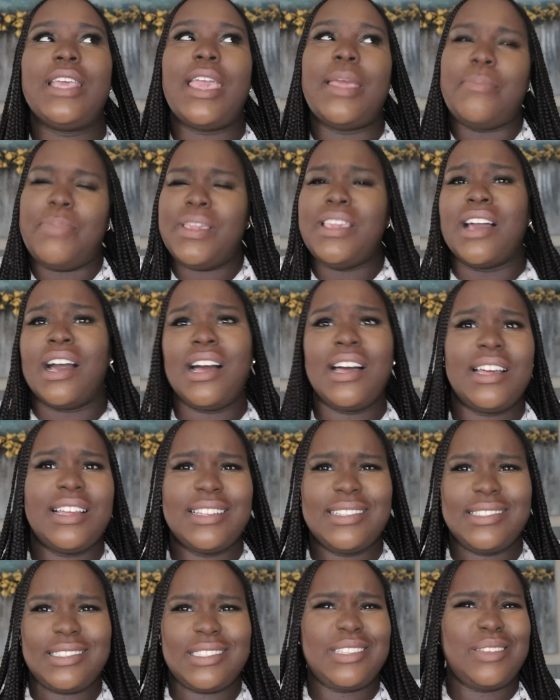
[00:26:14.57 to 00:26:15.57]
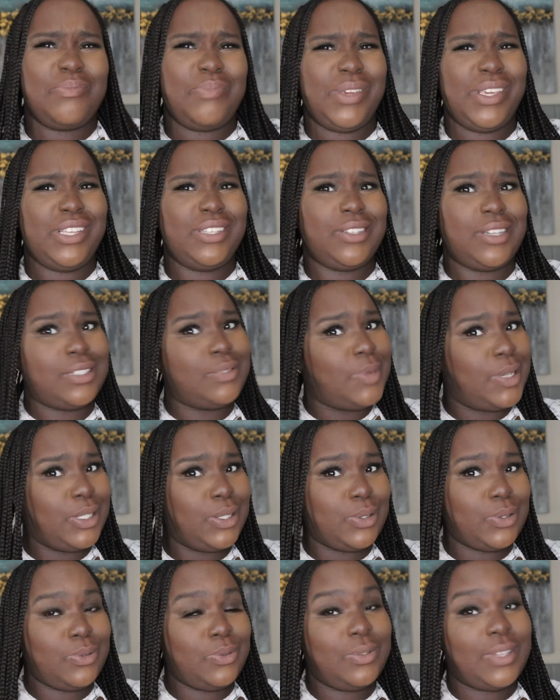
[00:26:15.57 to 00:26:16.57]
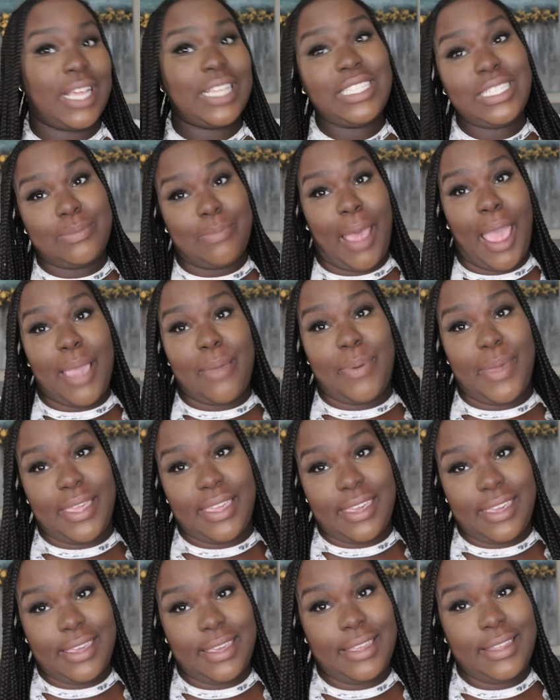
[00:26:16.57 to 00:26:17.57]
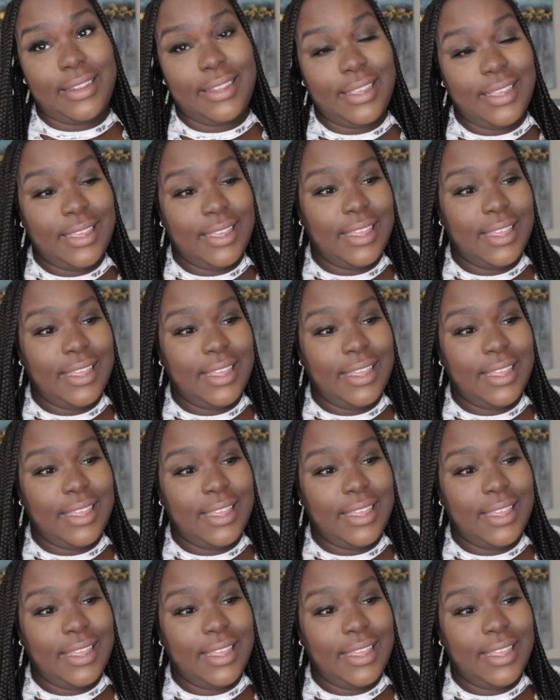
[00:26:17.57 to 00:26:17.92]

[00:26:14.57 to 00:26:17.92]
and beyond to be judgmental. That's just my opinion.